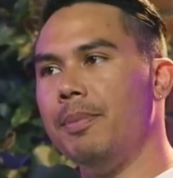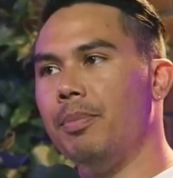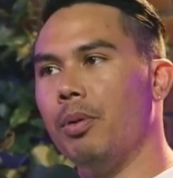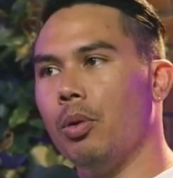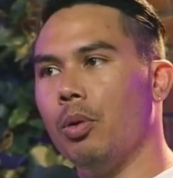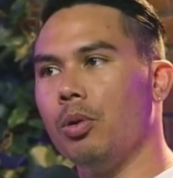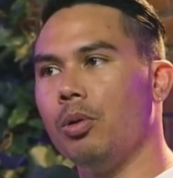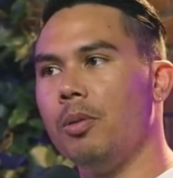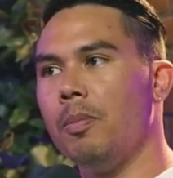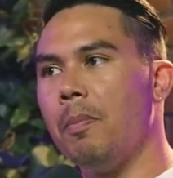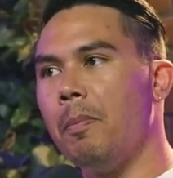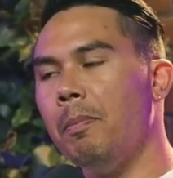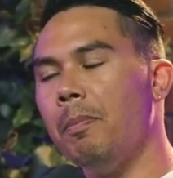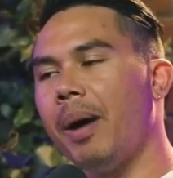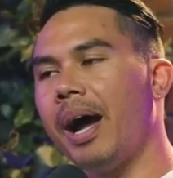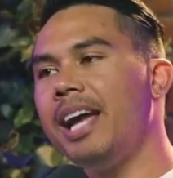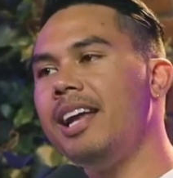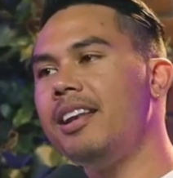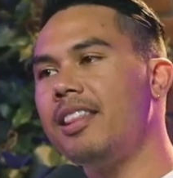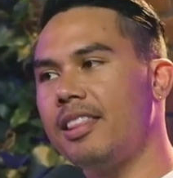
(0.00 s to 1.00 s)
people
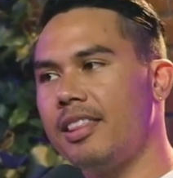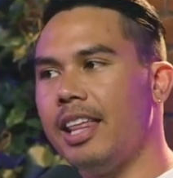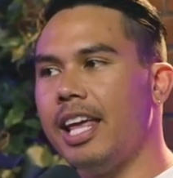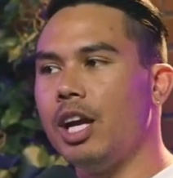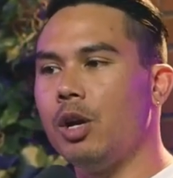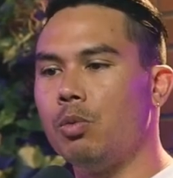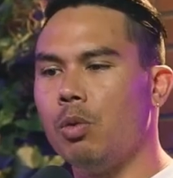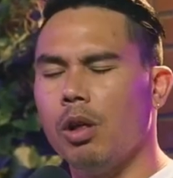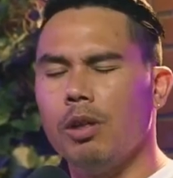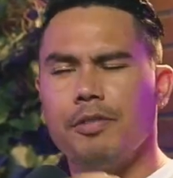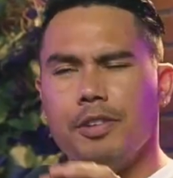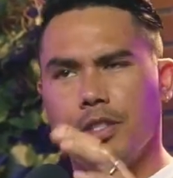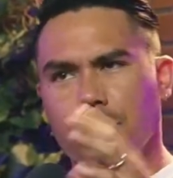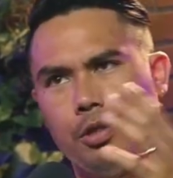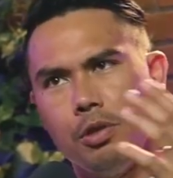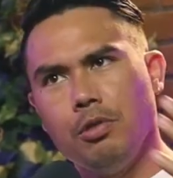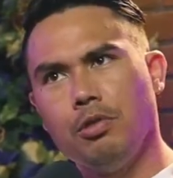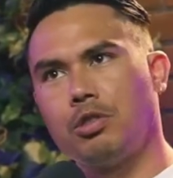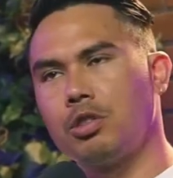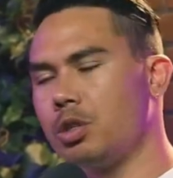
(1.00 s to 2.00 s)
might think, well, if
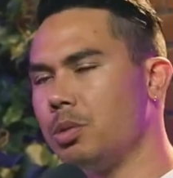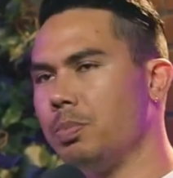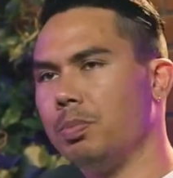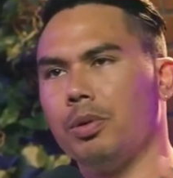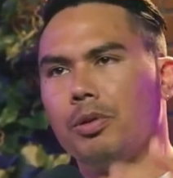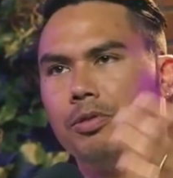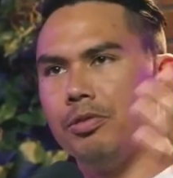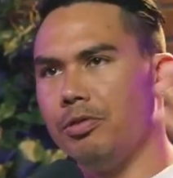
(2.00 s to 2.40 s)
it's used to